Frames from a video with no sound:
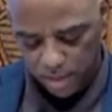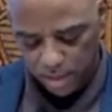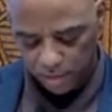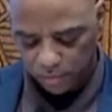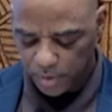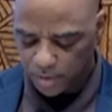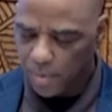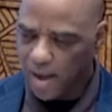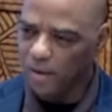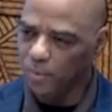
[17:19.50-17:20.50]
It's been
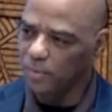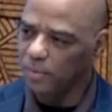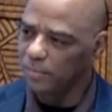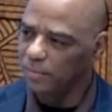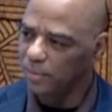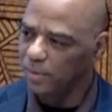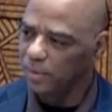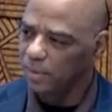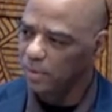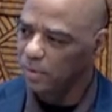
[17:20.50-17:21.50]
about
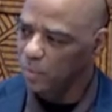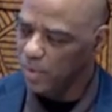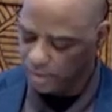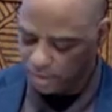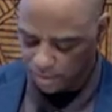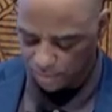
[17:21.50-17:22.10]
20 years